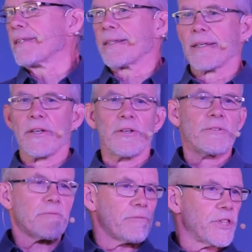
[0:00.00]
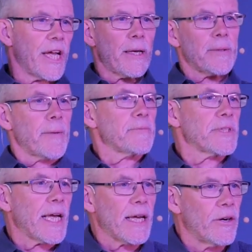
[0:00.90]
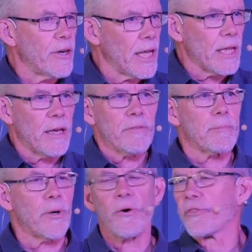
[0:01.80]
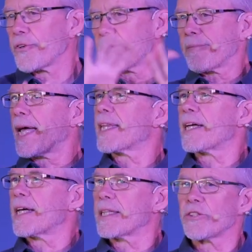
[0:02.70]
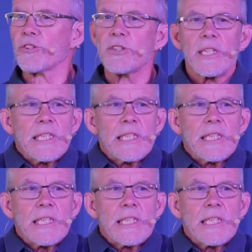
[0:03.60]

you know, Jacob doesn't say, oh, I love you both, or there's